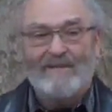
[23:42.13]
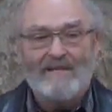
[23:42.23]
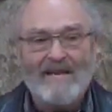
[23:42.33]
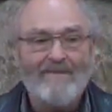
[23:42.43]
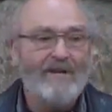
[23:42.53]
But
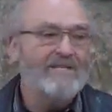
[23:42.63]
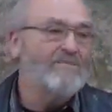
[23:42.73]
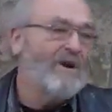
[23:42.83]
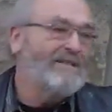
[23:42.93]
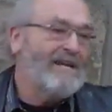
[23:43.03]
the devil
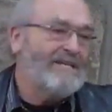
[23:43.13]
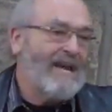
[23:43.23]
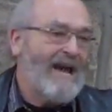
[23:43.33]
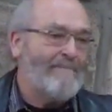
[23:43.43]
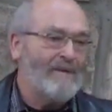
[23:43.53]
doesn't want that
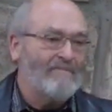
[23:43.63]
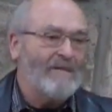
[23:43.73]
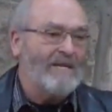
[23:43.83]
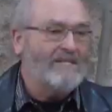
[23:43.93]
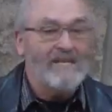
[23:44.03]
to happen
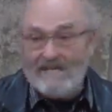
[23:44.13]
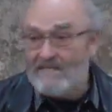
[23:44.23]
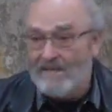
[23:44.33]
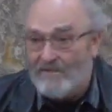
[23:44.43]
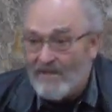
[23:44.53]
because he
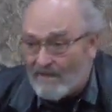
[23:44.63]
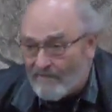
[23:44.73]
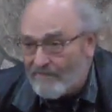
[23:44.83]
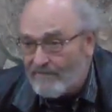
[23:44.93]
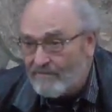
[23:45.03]
is the
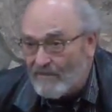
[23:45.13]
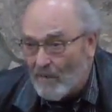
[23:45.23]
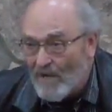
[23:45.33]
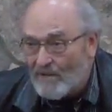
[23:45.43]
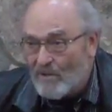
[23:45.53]
thief,
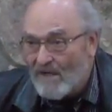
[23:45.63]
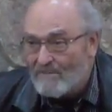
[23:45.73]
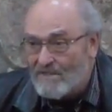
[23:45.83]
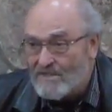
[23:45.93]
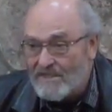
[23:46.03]
the one who
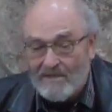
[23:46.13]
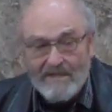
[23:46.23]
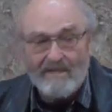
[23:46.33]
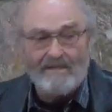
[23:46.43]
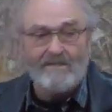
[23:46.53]
comes to
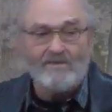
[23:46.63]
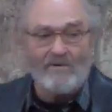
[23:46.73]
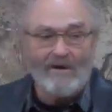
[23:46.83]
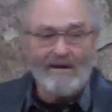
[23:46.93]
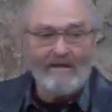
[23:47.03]
steal, kill, and
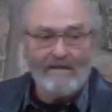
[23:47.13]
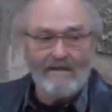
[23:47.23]
destroy.